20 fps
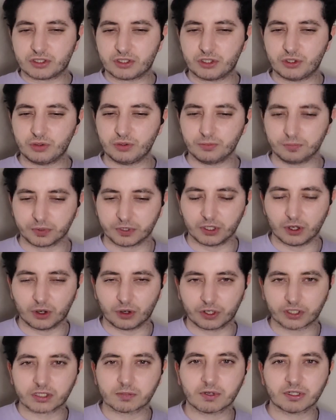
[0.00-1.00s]
to be
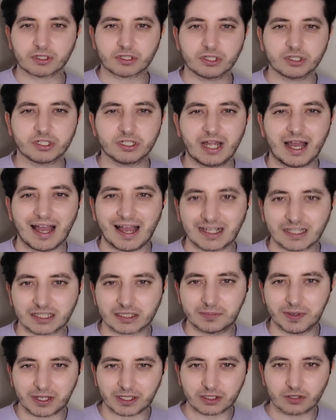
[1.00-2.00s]
honest about certain
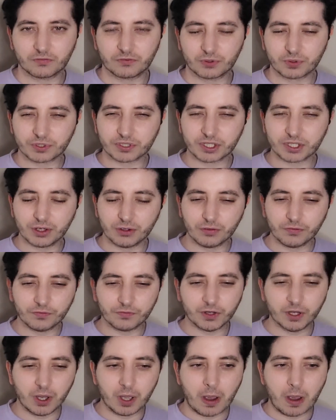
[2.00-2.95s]
aspects of yourself.